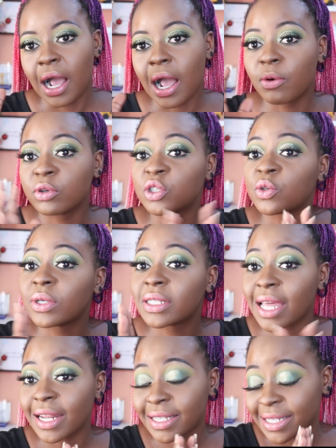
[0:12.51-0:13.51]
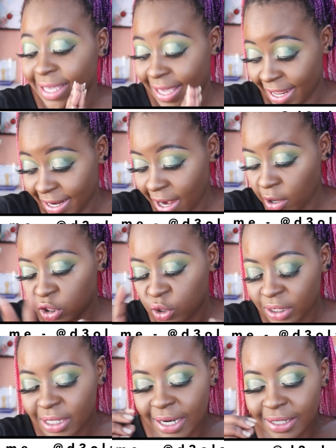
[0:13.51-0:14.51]
I was so excited to get it. I was
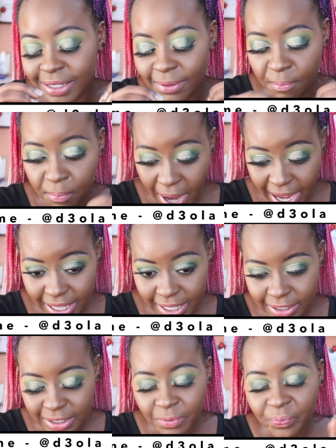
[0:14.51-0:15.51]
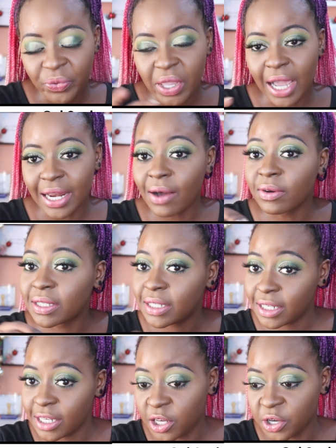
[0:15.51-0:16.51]
so excited to buy it and now it's
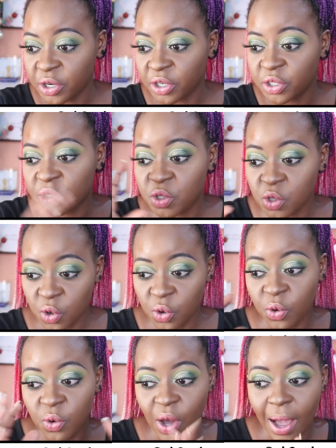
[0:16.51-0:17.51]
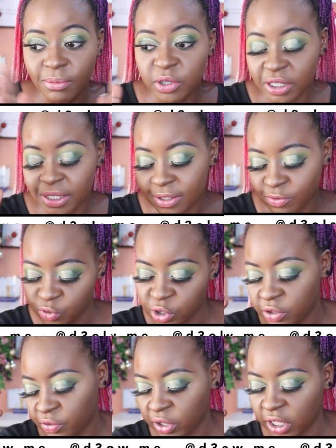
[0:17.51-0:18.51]
here, so I'm just
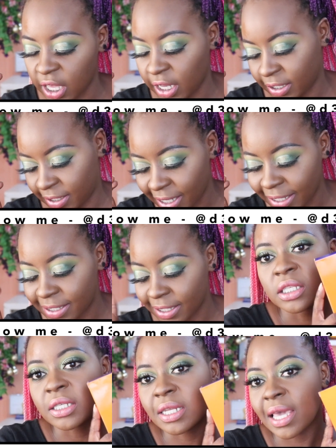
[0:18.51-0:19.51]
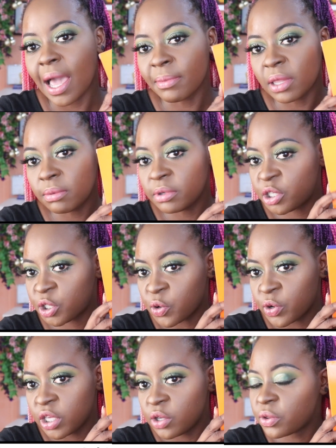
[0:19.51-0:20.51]
really excited. Today I'm going to be
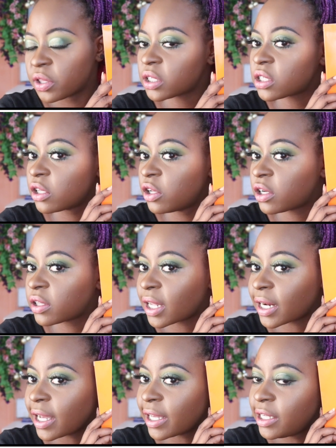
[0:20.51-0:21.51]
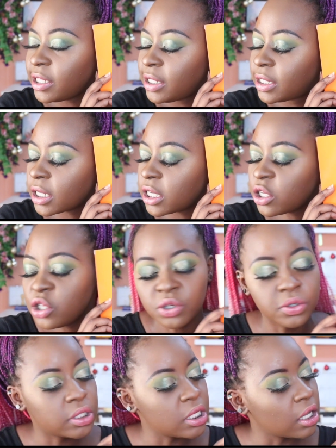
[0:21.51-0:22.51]
showing you this look that I did
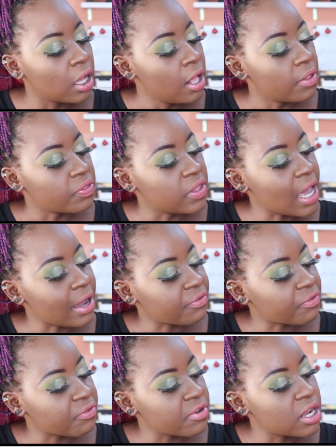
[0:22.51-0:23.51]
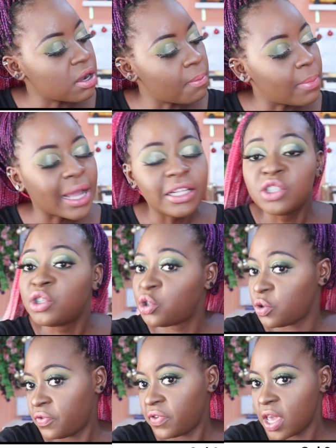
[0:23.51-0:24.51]
using the Afrique by
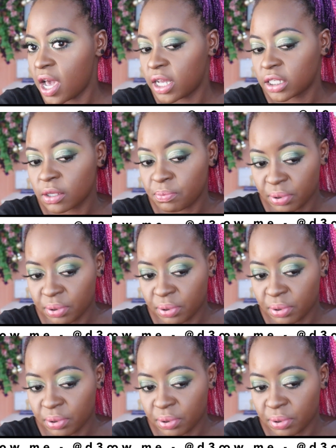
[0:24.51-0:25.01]
Juvia's